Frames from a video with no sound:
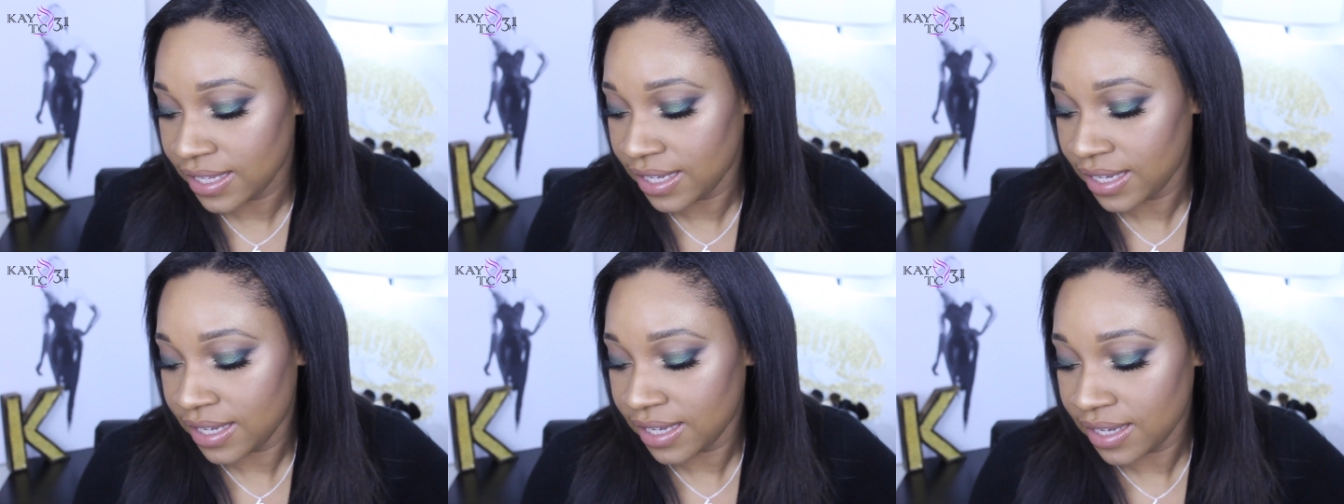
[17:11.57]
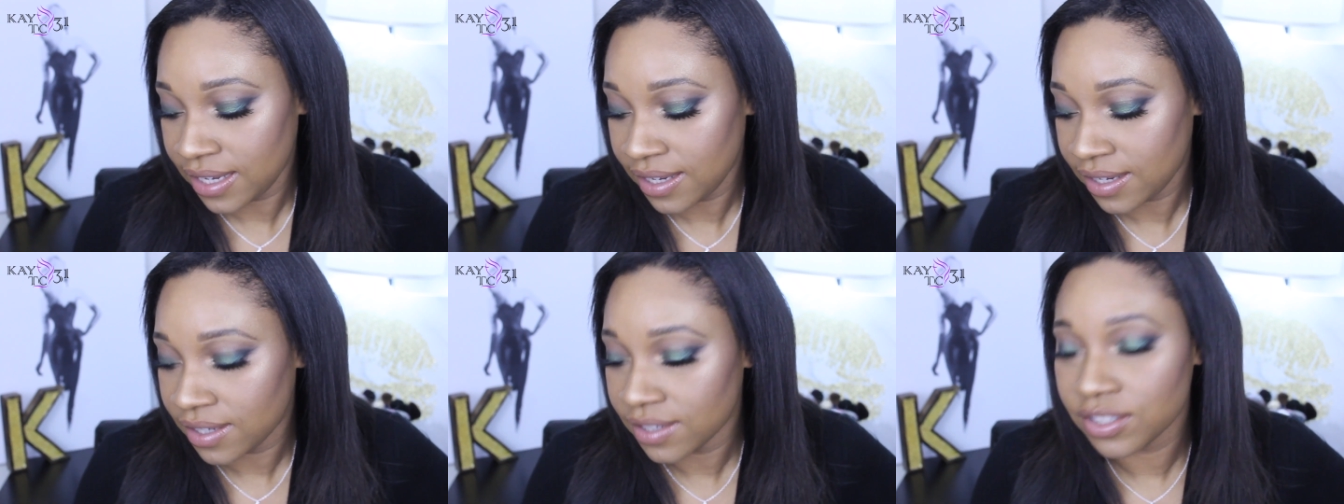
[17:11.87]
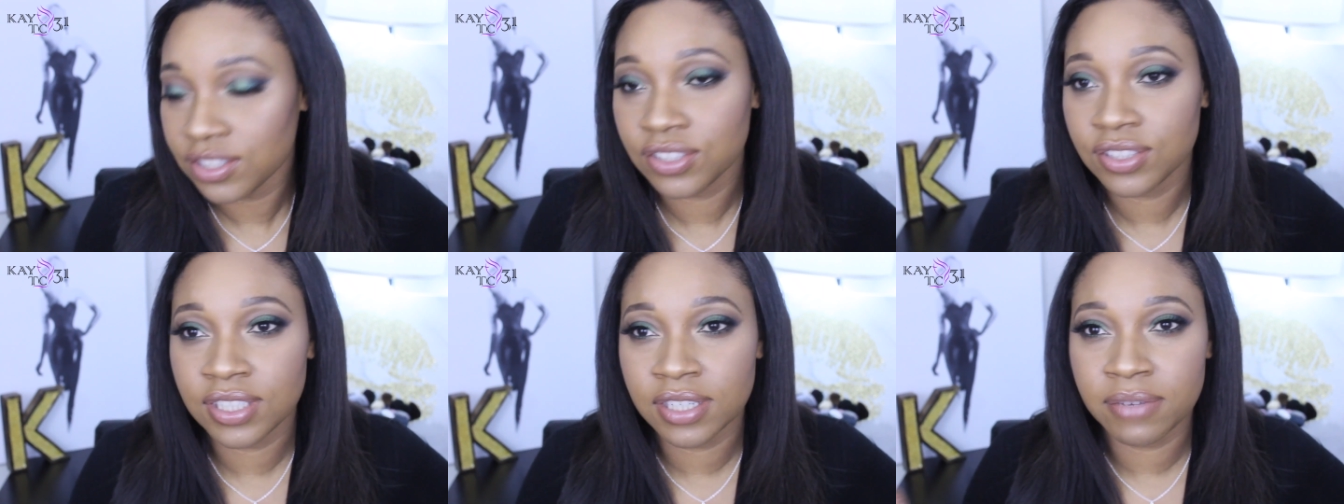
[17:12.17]

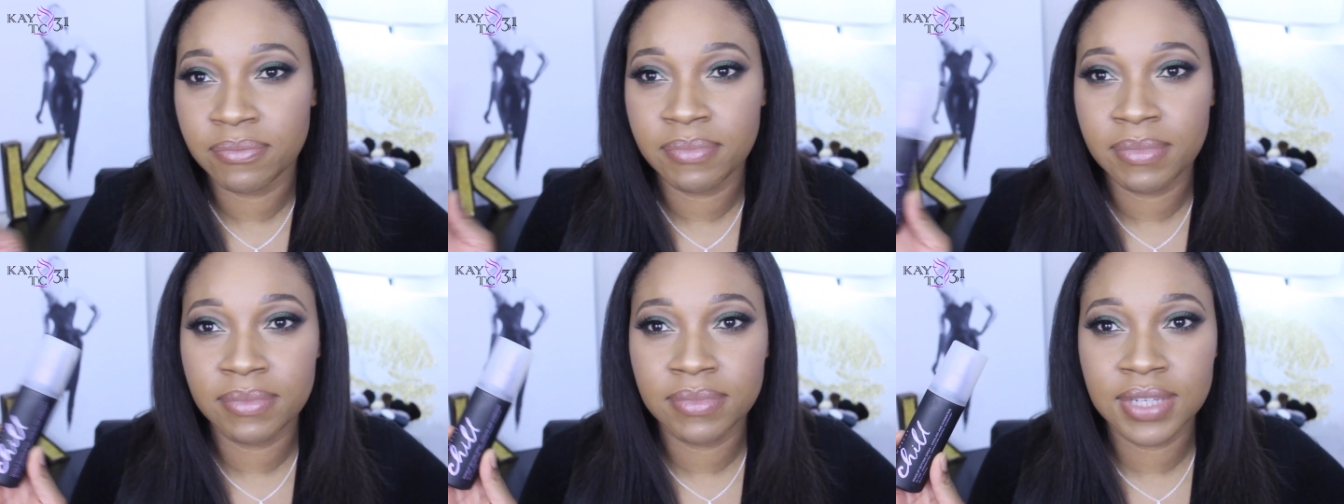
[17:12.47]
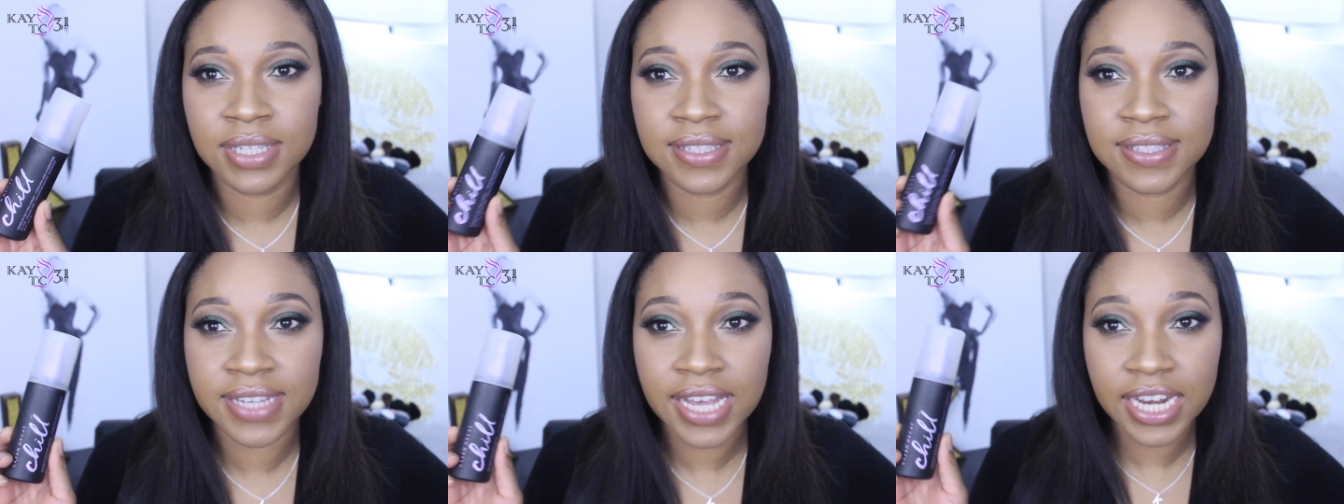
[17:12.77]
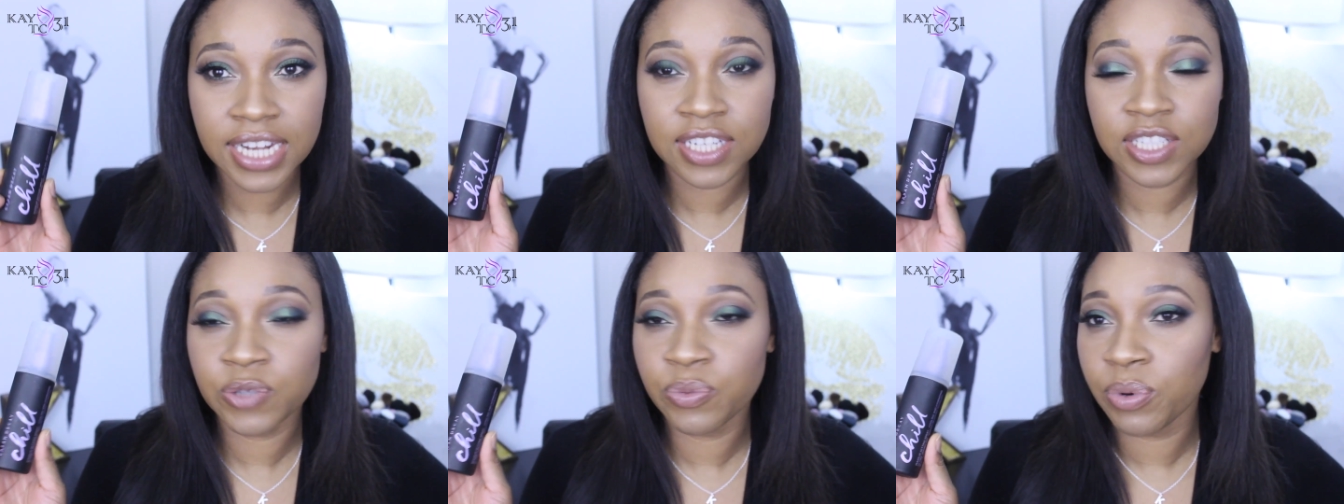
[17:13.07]
The
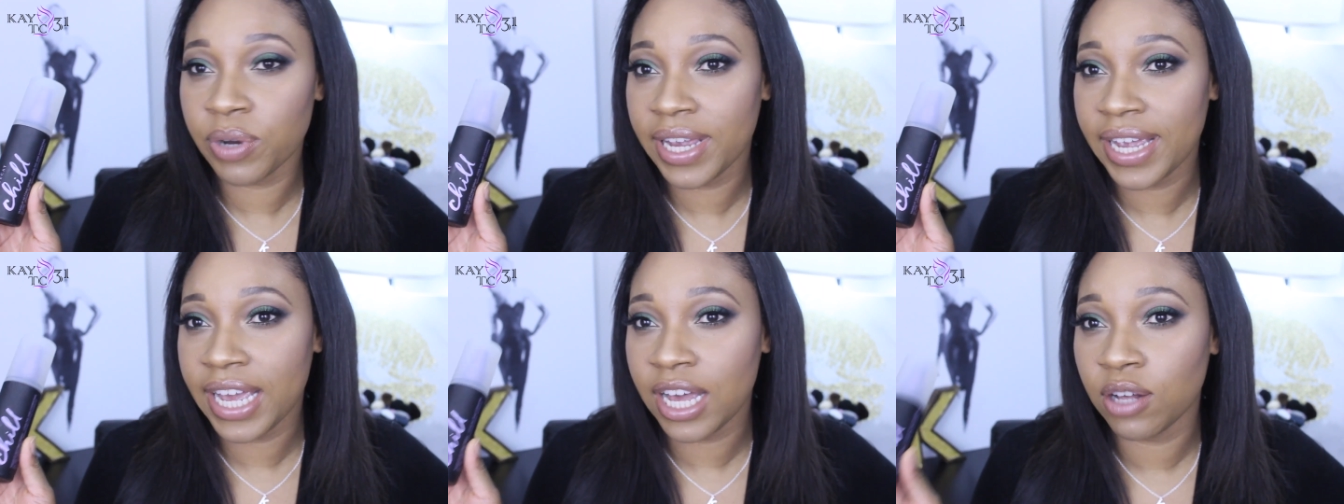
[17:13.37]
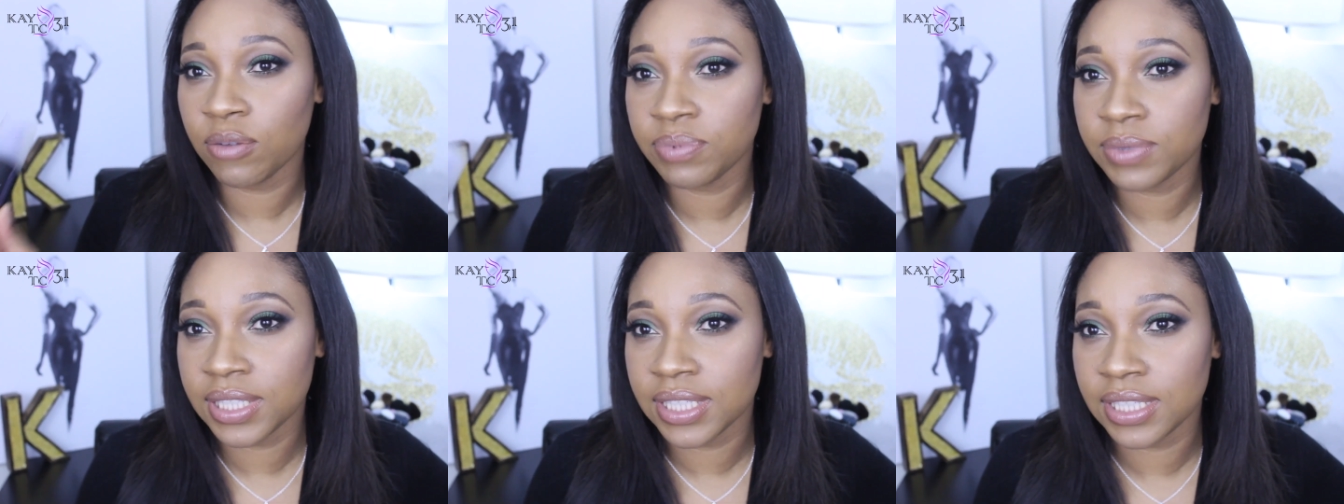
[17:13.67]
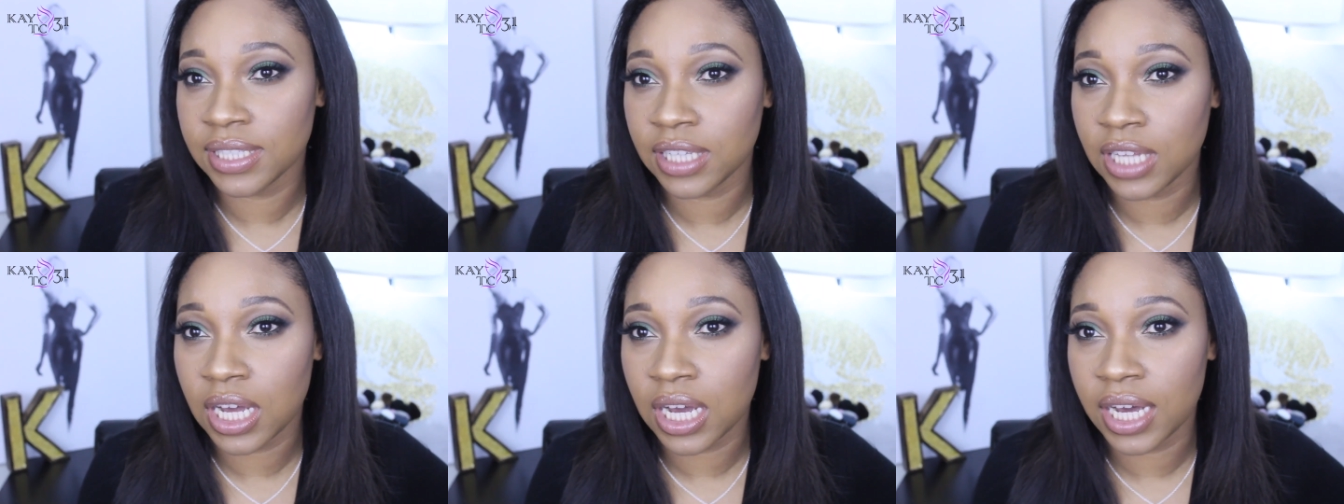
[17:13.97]
setting spray helped it
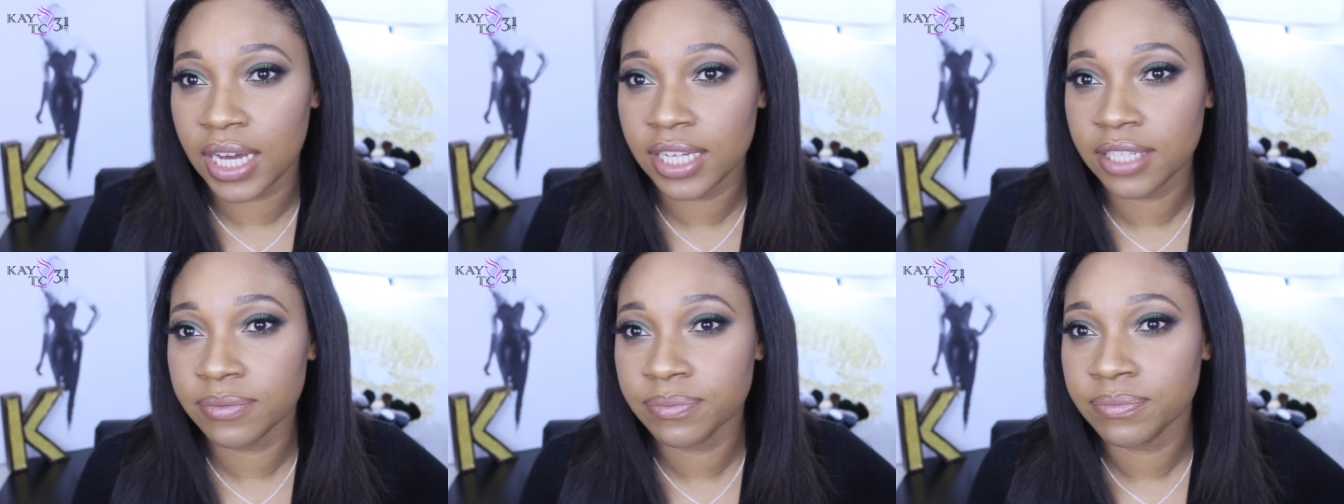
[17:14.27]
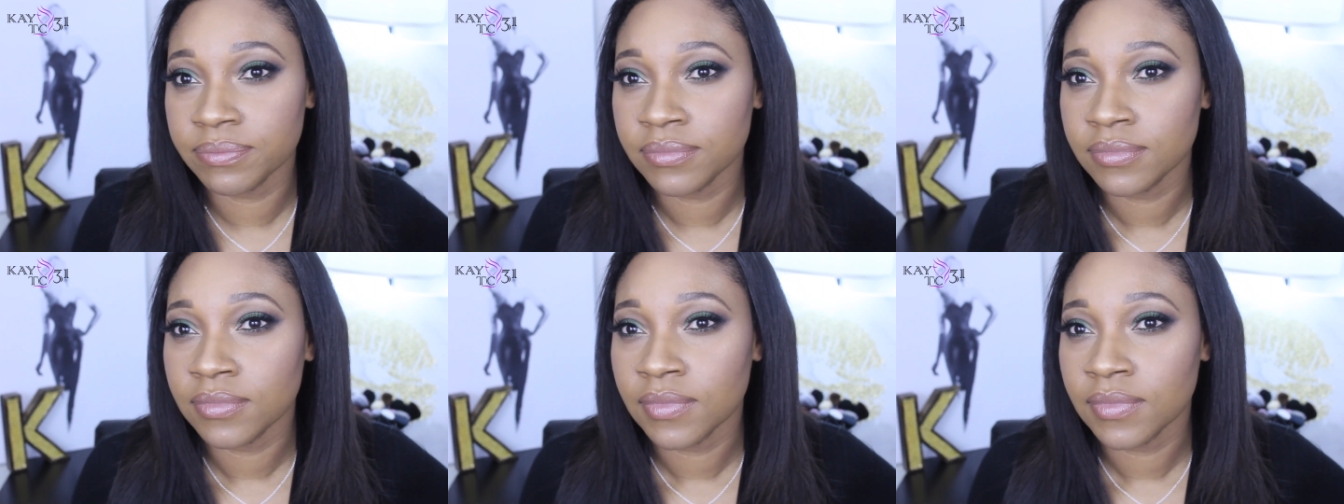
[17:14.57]
a lot,